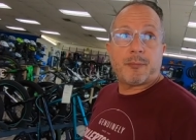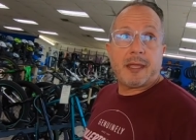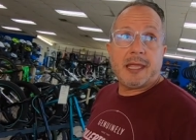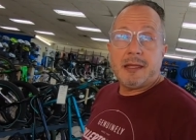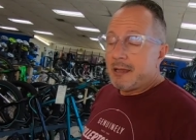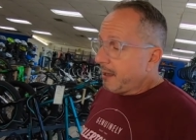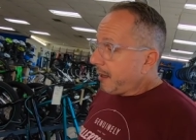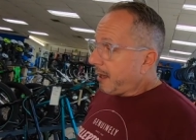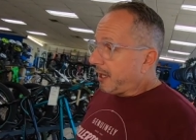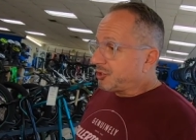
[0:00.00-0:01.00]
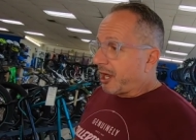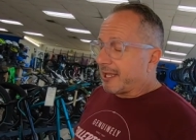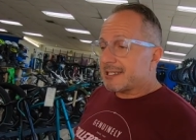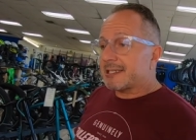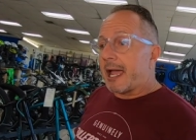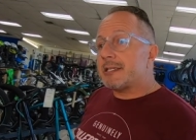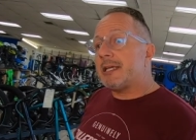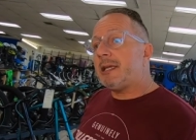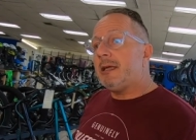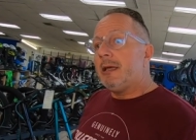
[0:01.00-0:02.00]
for me. Giant
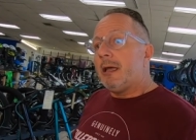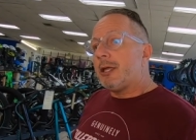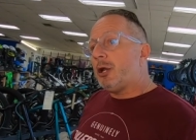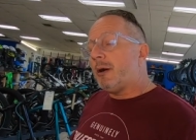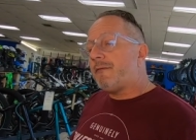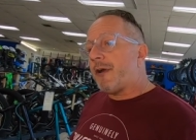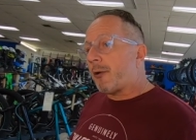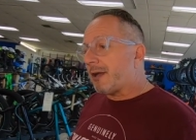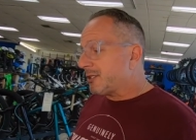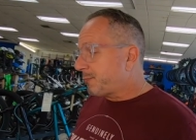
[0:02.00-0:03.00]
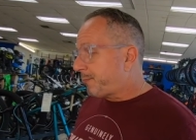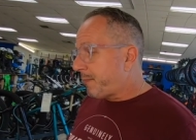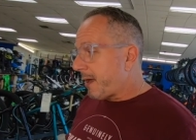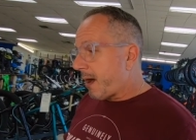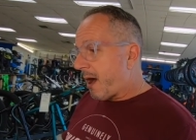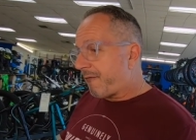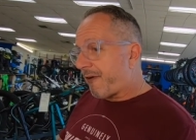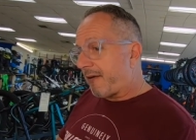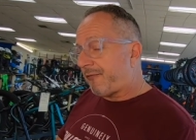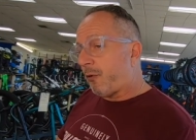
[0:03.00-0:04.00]
sizing, you know, it varies.
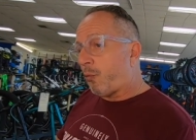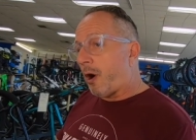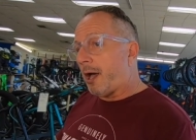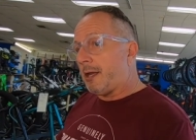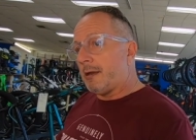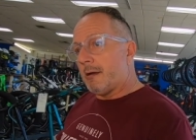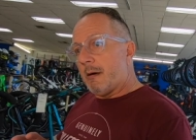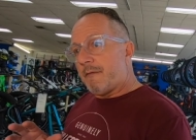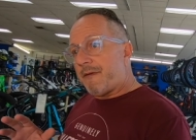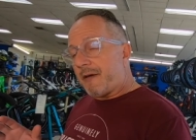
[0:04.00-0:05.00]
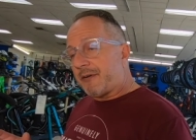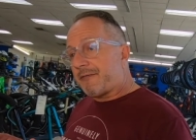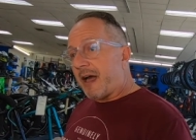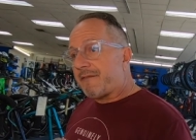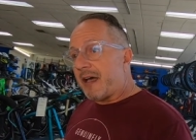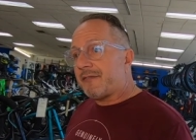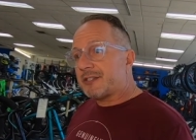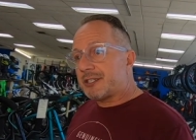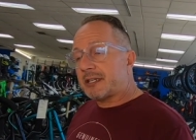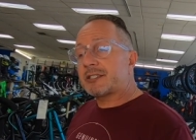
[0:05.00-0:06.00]
5'1". 5'5",
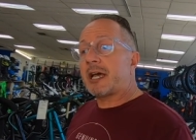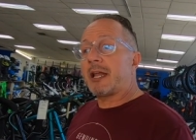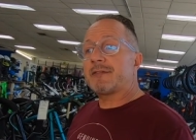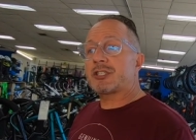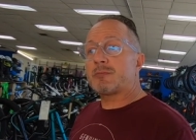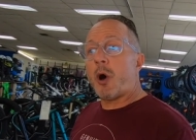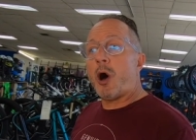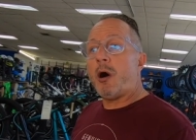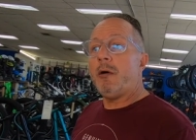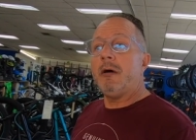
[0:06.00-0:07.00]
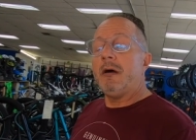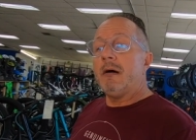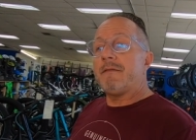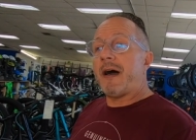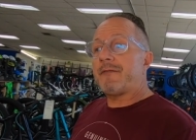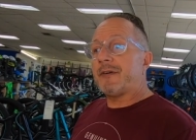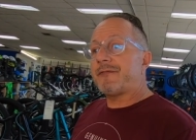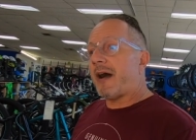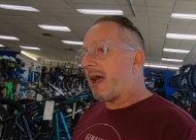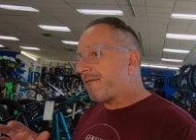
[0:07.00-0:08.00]
5'6" is kind of a small.
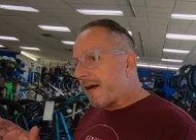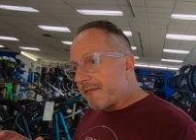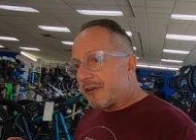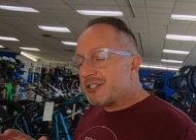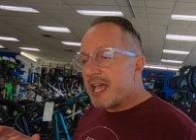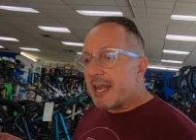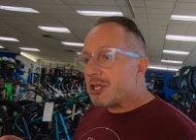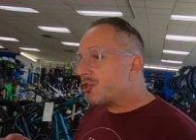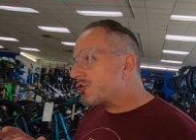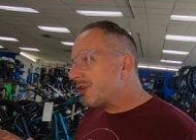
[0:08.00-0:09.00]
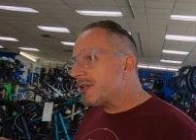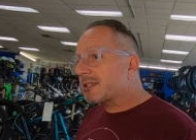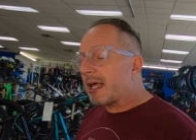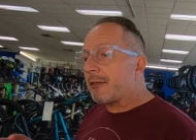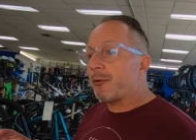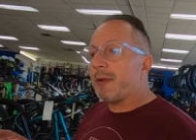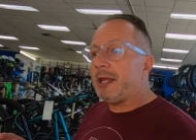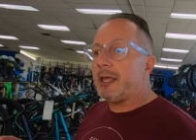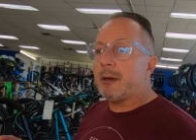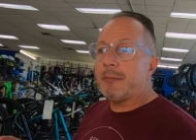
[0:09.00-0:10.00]
5'5", 5'10" is kind of the
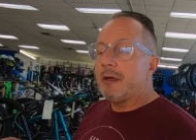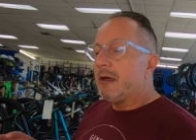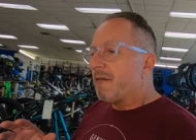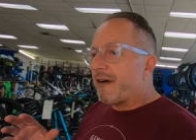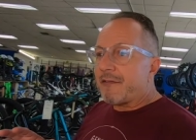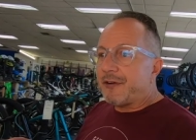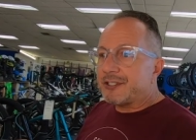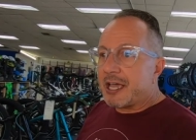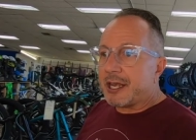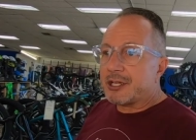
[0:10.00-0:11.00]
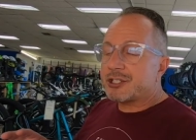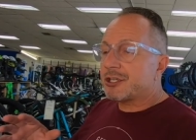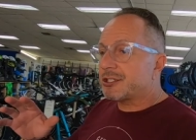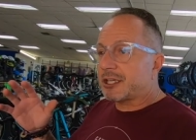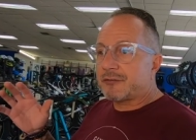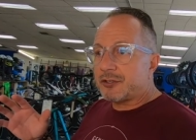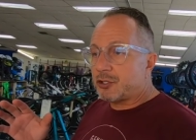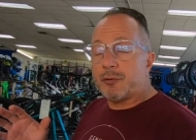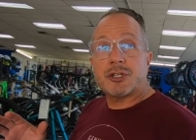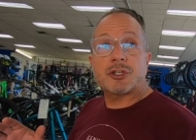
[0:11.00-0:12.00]
medium. 5'10",
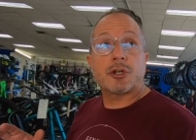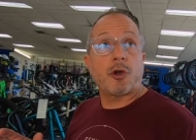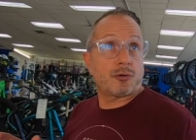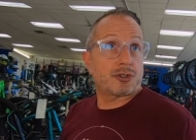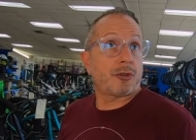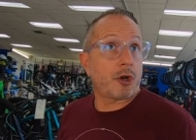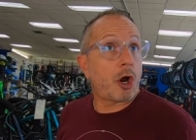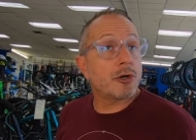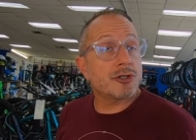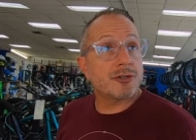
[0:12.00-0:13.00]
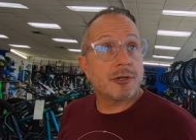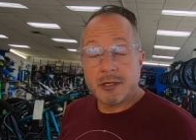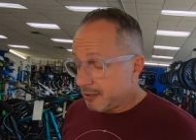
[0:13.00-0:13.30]
6'2" goes to the large.